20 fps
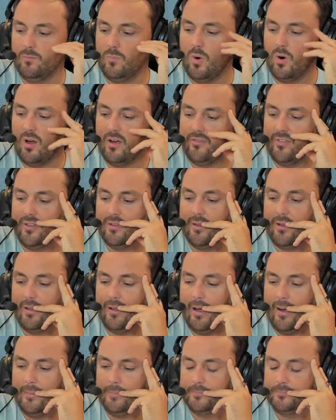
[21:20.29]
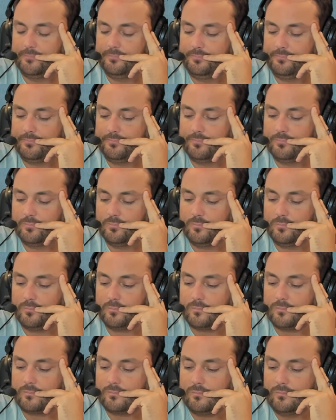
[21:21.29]
more often than not.
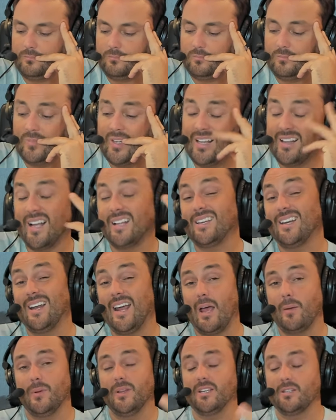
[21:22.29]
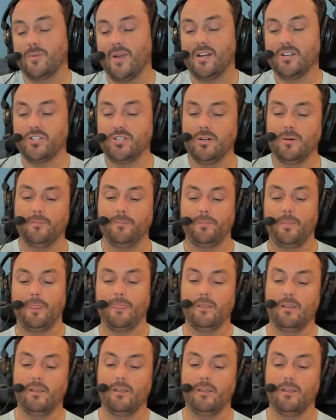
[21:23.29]
And that didn't happen this past year.